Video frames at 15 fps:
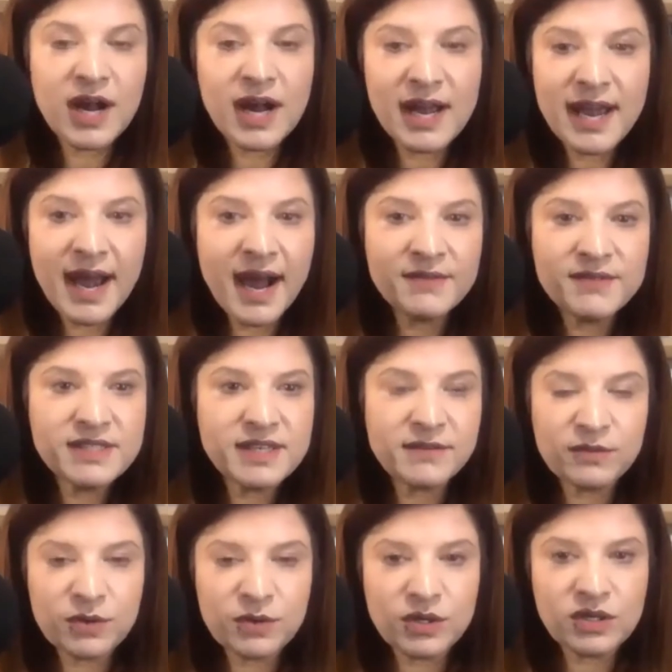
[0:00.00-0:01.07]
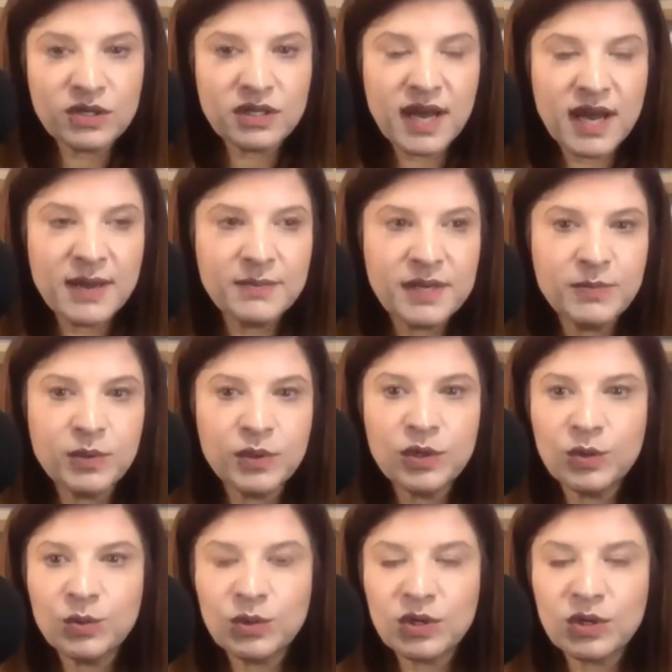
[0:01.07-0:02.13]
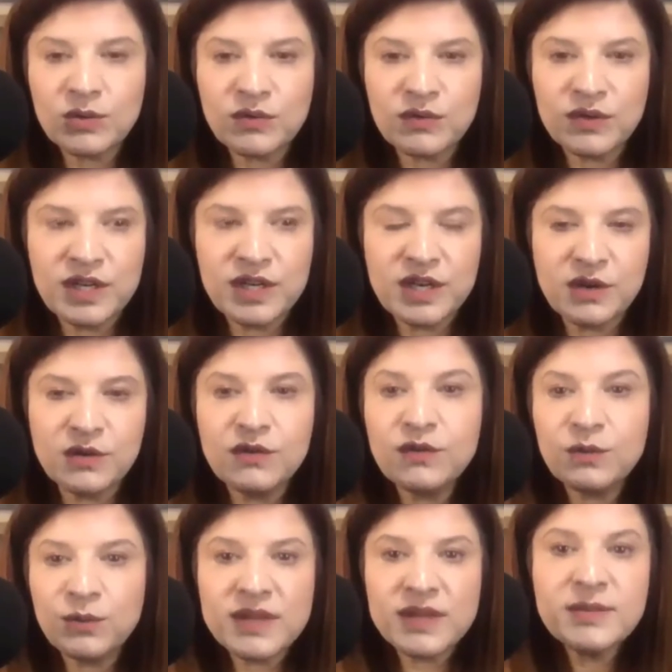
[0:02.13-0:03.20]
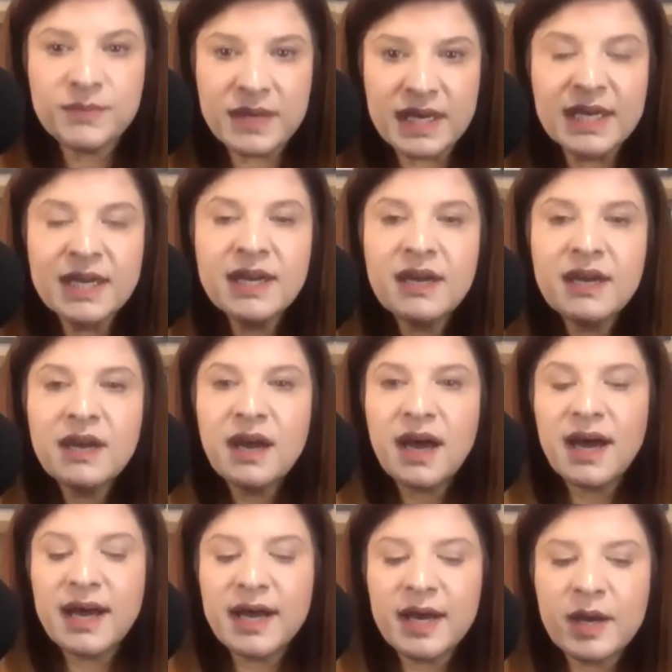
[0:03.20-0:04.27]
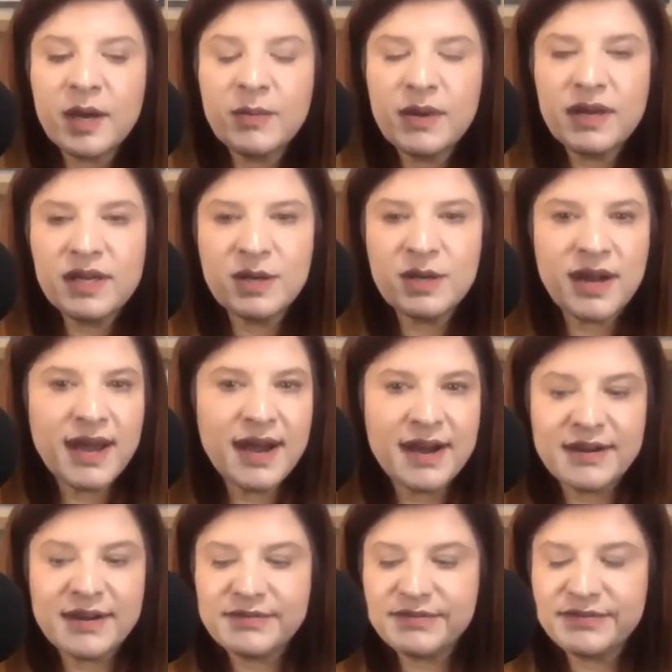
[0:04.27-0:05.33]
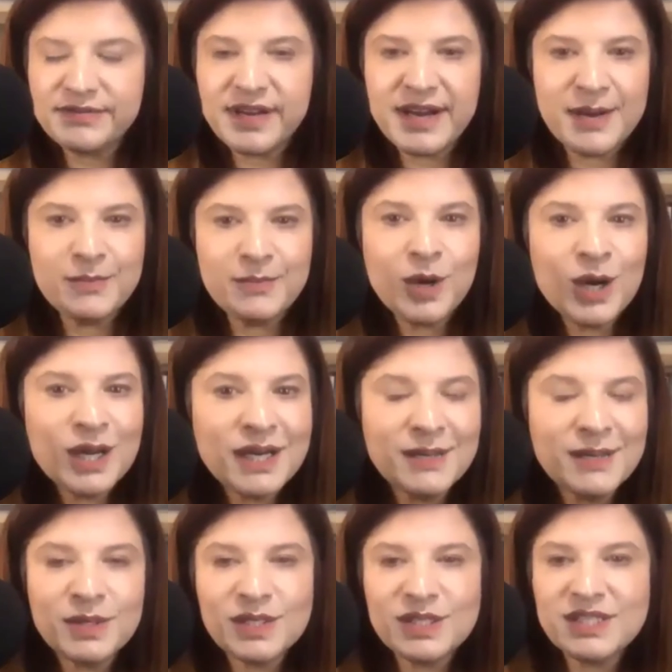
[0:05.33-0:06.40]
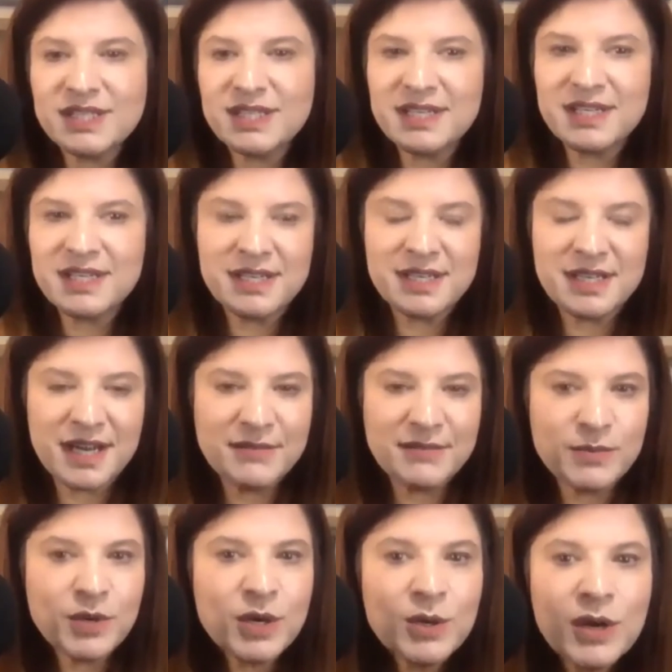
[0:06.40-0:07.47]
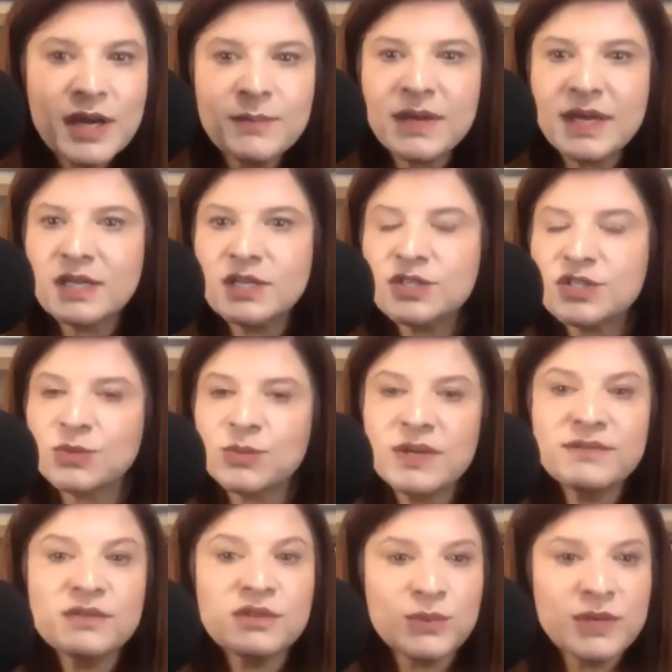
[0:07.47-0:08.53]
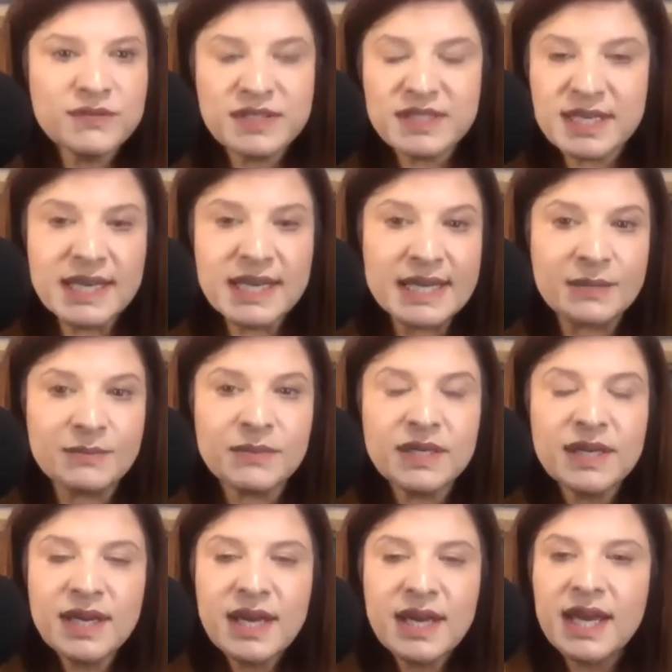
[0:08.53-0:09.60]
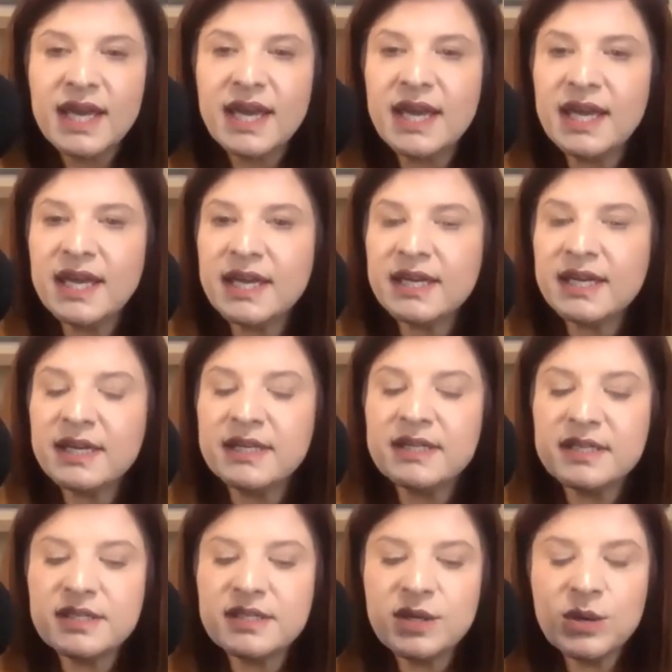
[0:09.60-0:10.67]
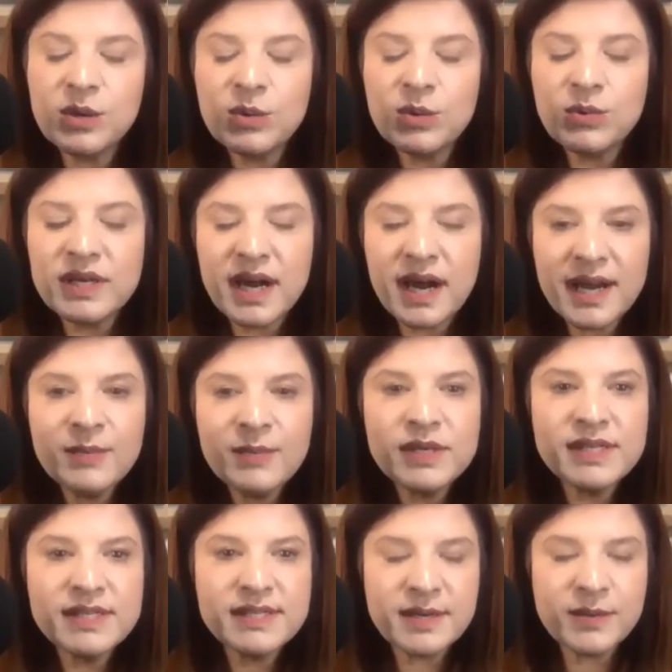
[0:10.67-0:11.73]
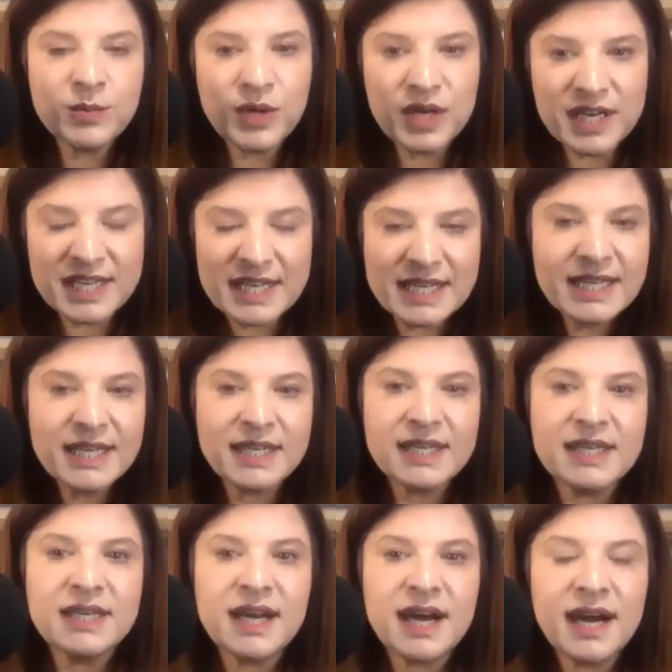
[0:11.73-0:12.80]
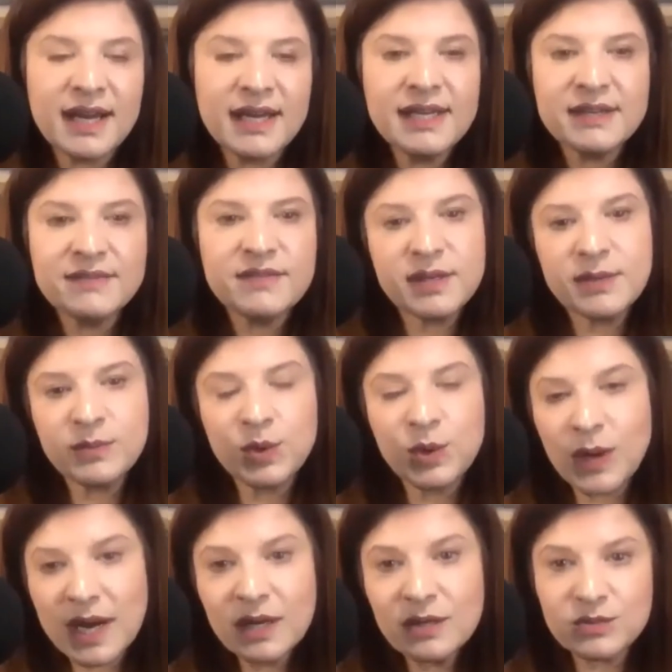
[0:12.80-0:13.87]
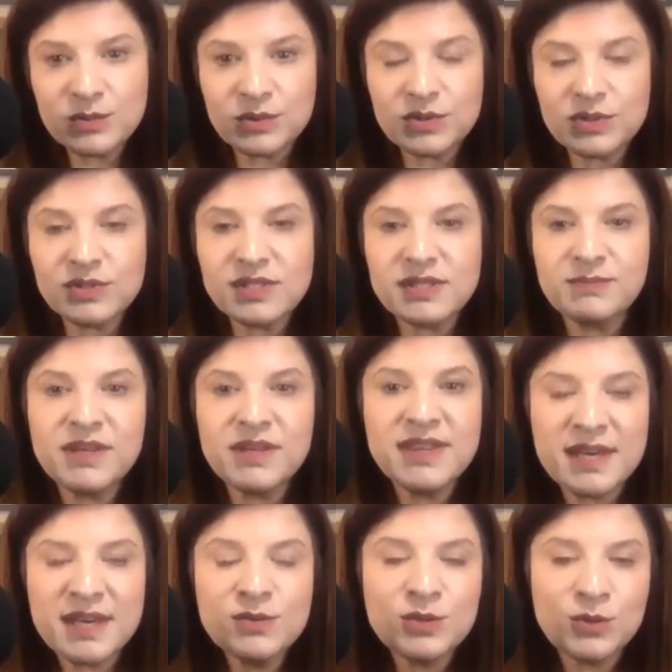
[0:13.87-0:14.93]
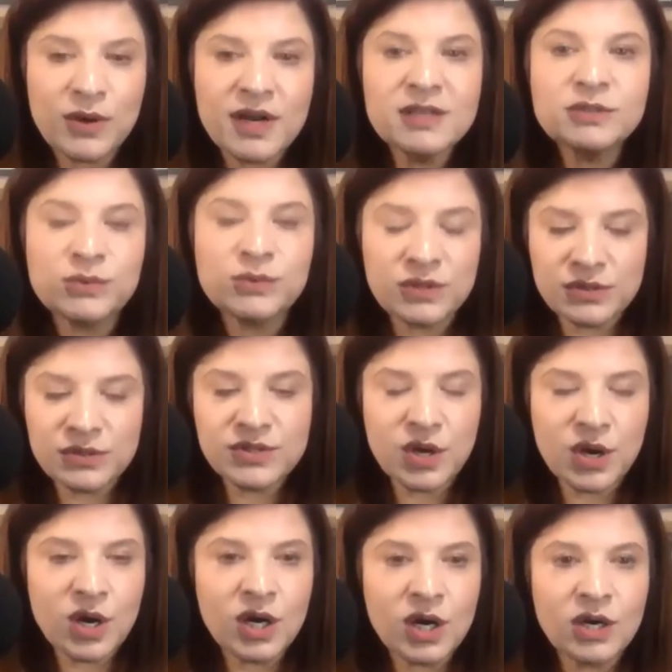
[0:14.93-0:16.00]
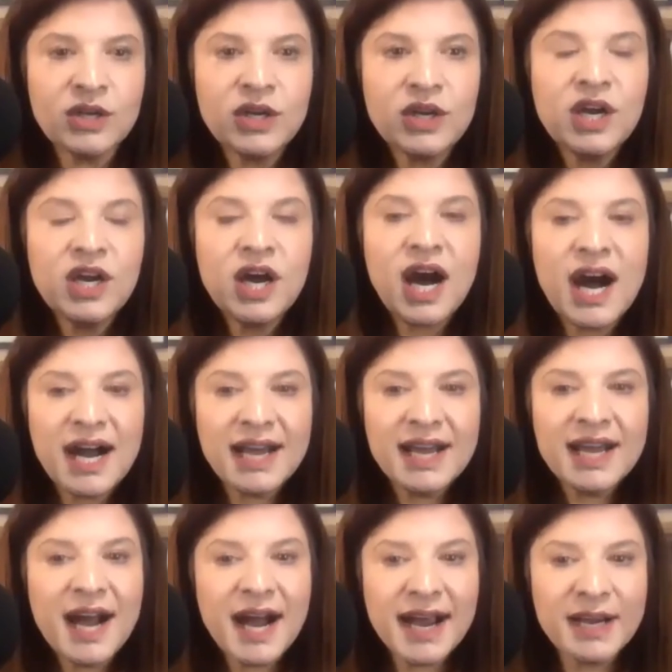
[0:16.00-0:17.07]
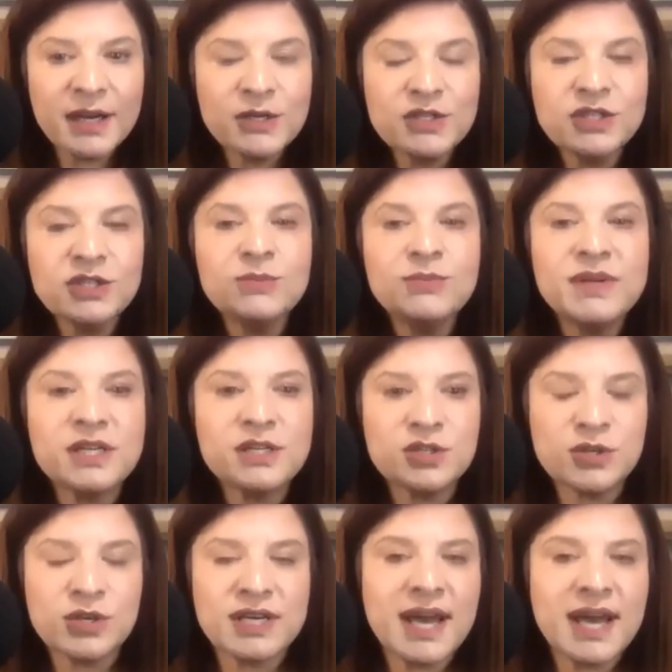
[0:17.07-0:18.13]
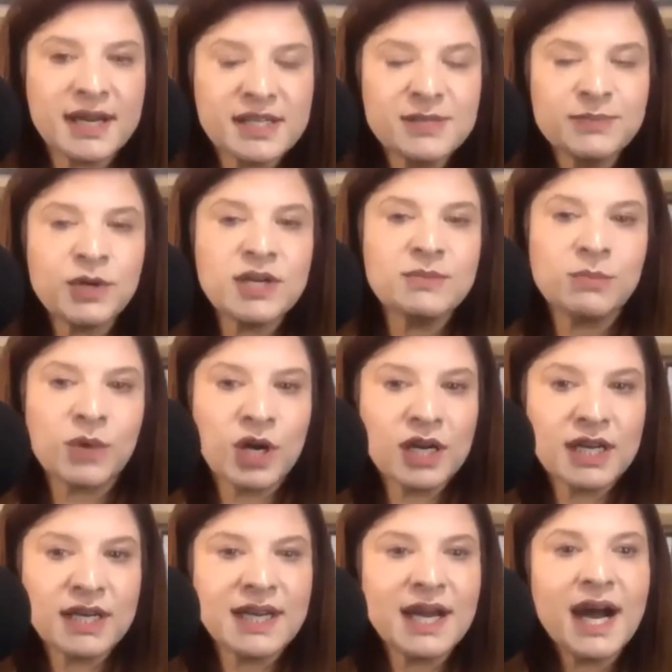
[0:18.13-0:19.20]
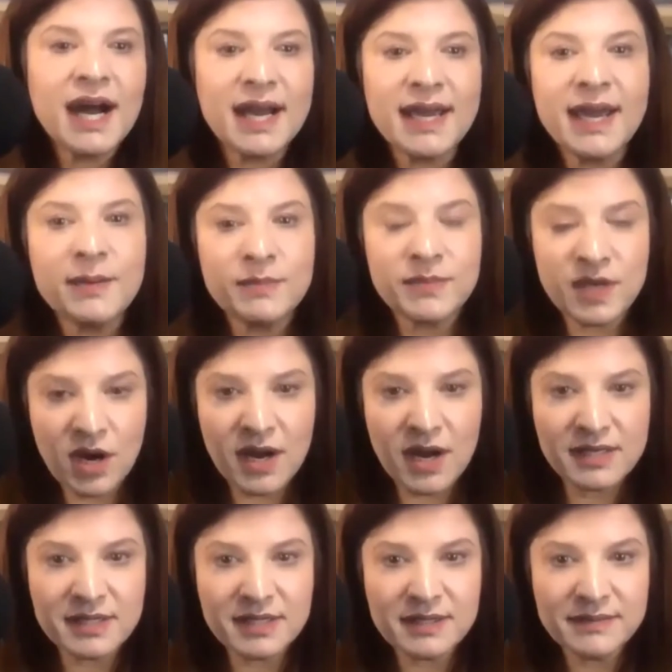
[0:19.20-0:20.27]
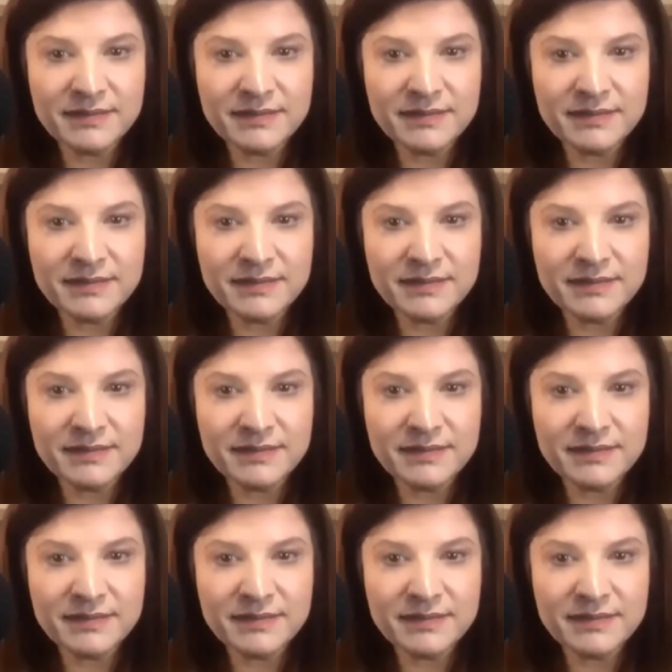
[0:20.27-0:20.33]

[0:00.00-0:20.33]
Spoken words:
I have several people who work, with me. I have a marketing person, I have a program manager, we have a team. And so when I bring someone in, I give them ground rules, but those ground rules are, I hired you because you're an expert in marketing. I am not.